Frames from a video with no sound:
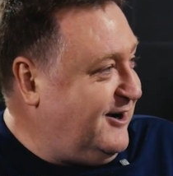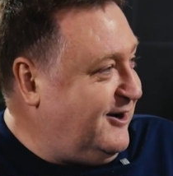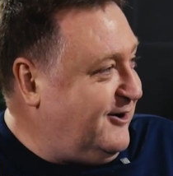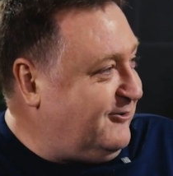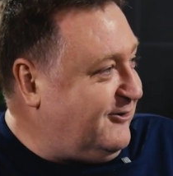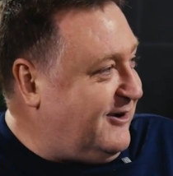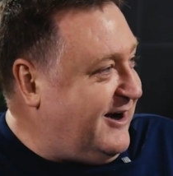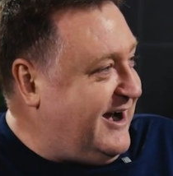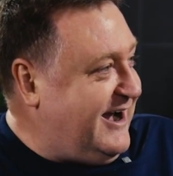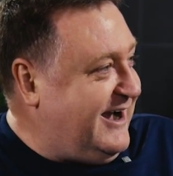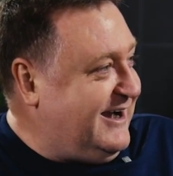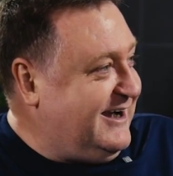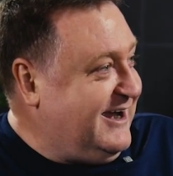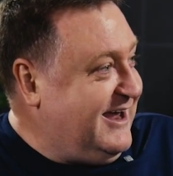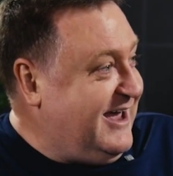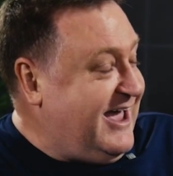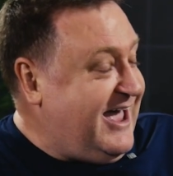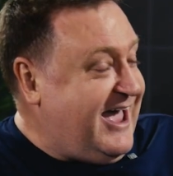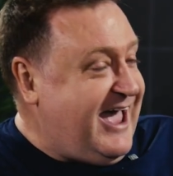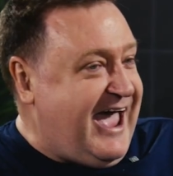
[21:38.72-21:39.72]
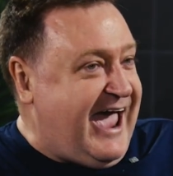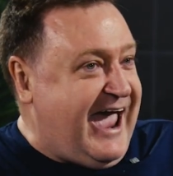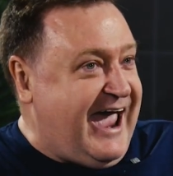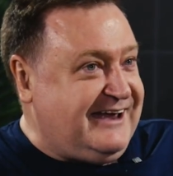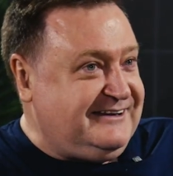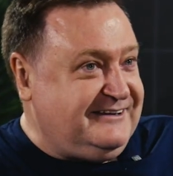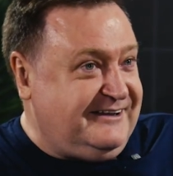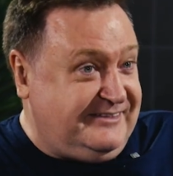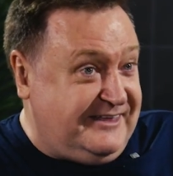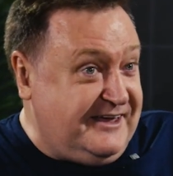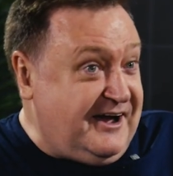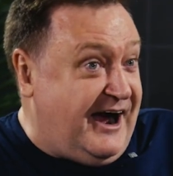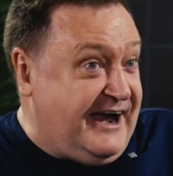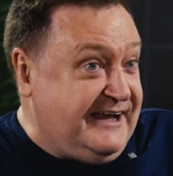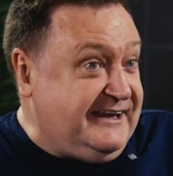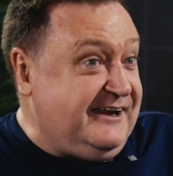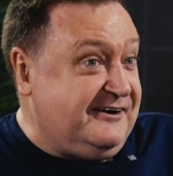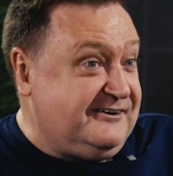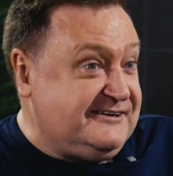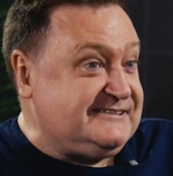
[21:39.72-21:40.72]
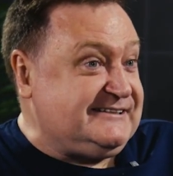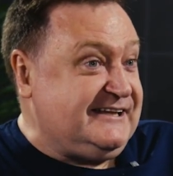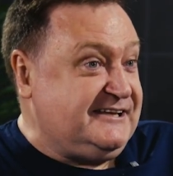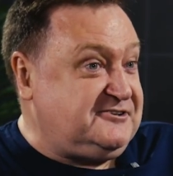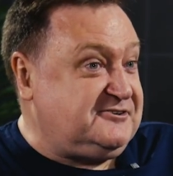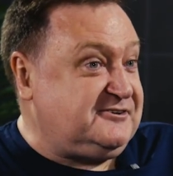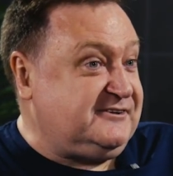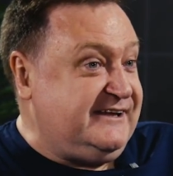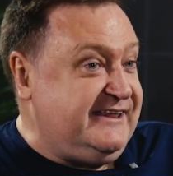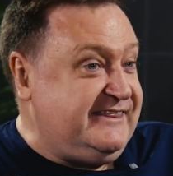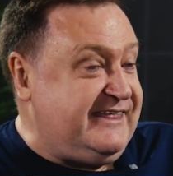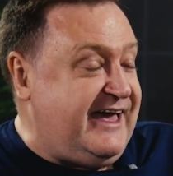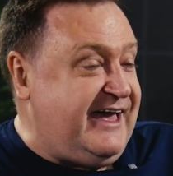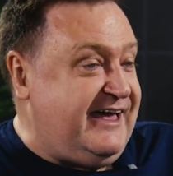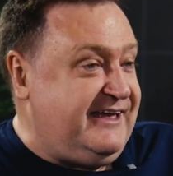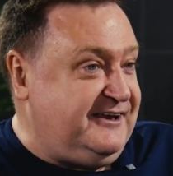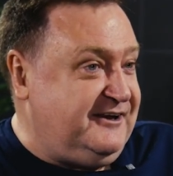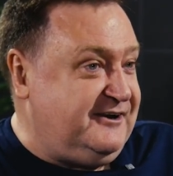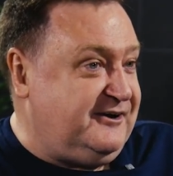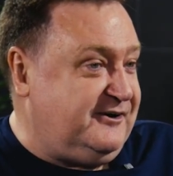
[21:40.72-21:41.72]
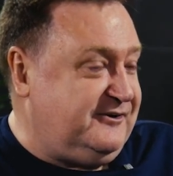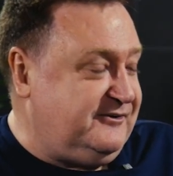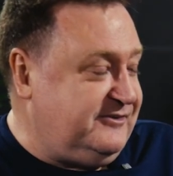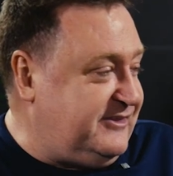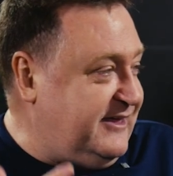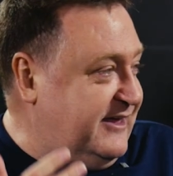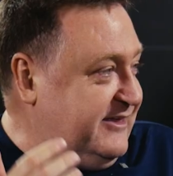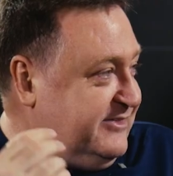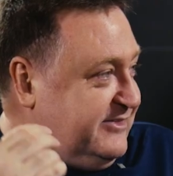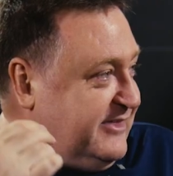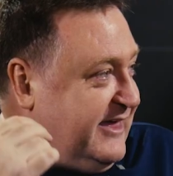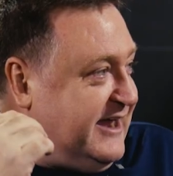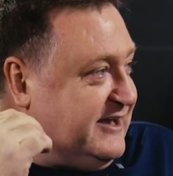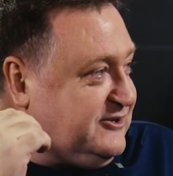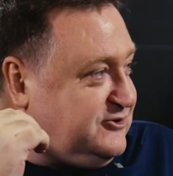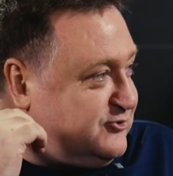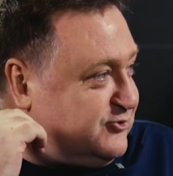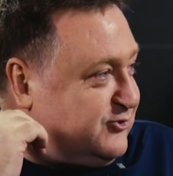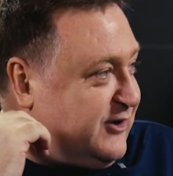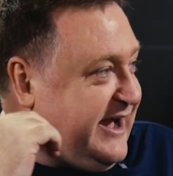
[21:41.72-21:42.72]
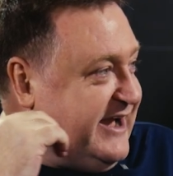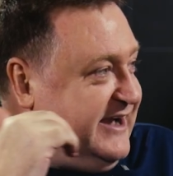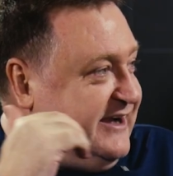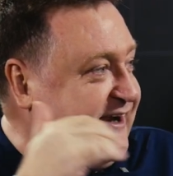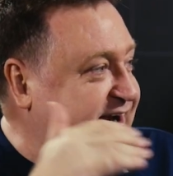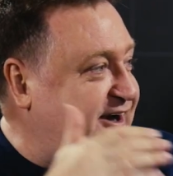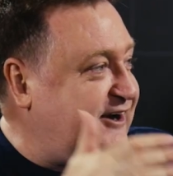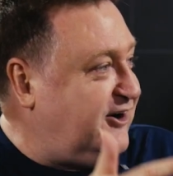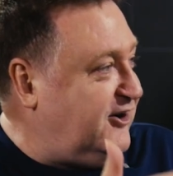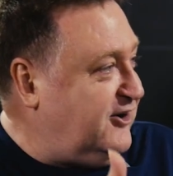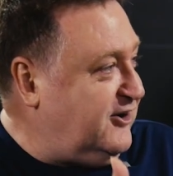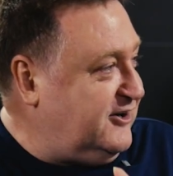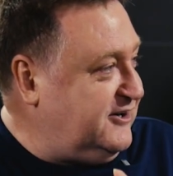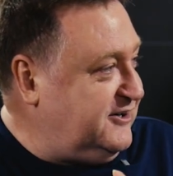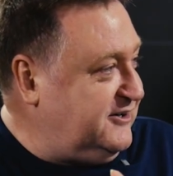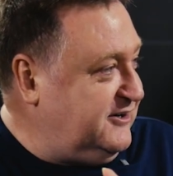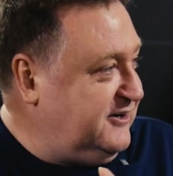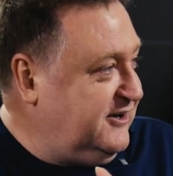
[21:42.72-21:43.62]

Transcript: right? And the idea is literally that that they train it on